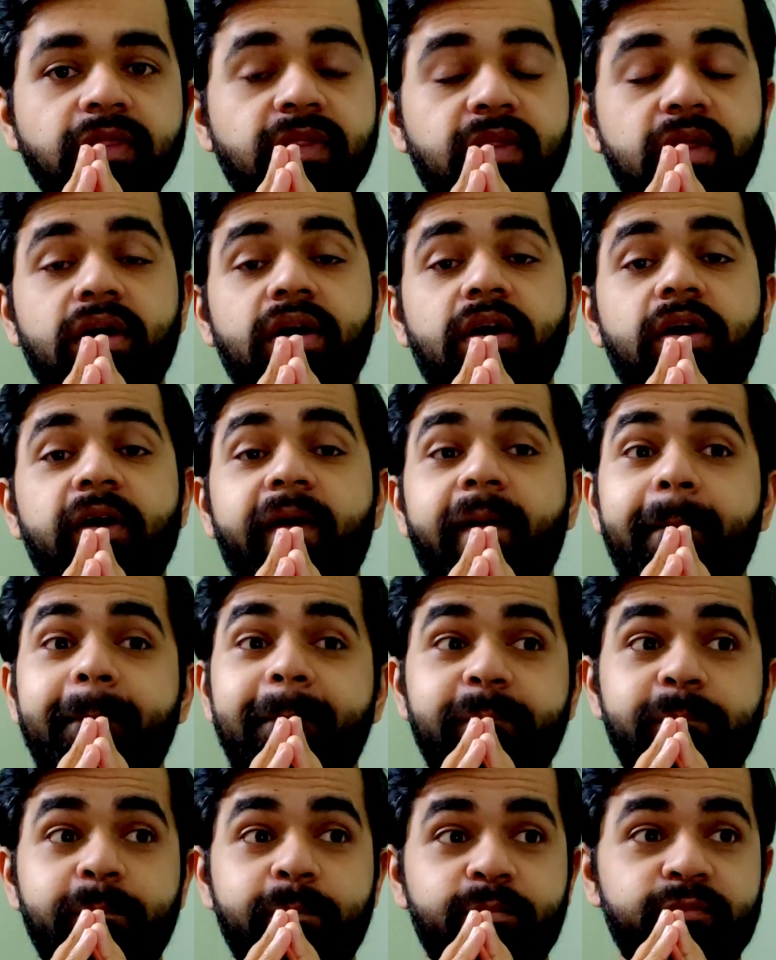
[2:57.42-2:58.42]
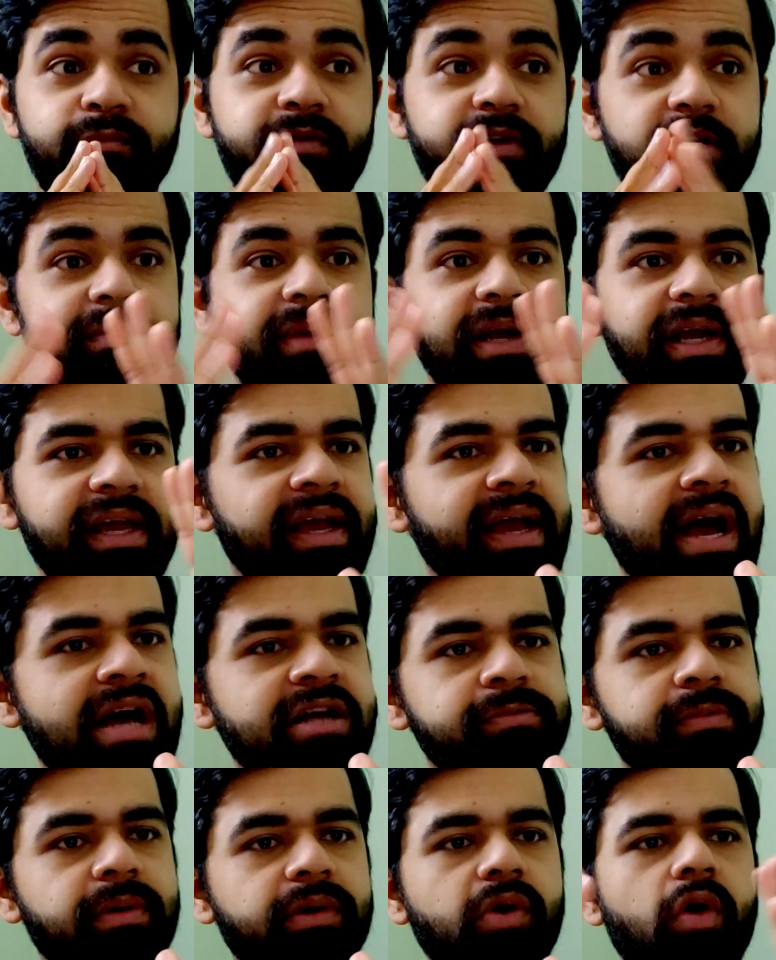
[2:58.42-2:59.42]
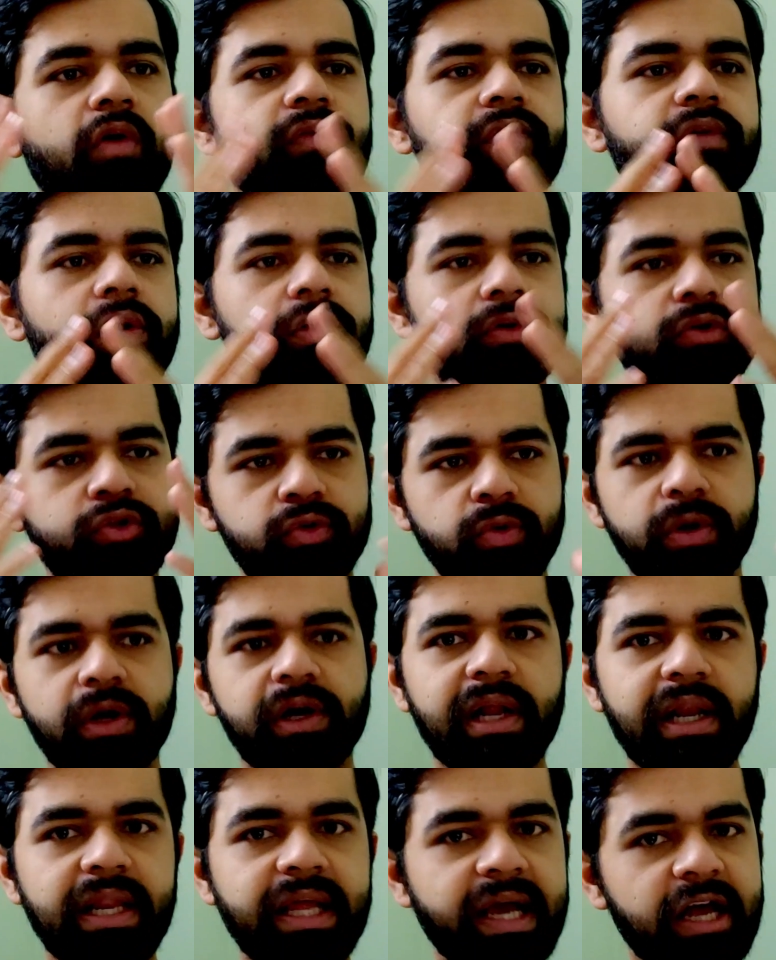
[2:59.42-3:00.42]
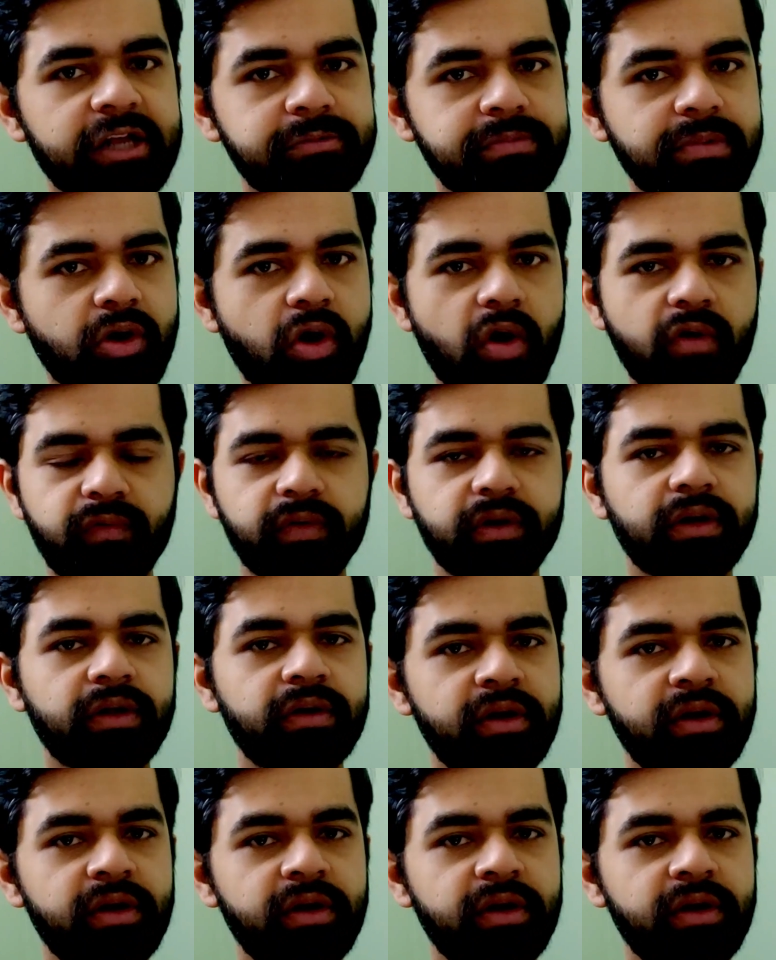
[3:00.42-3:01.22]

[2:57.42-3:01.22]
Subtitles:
the filmmaking aspect of it or storytelling aspect of it.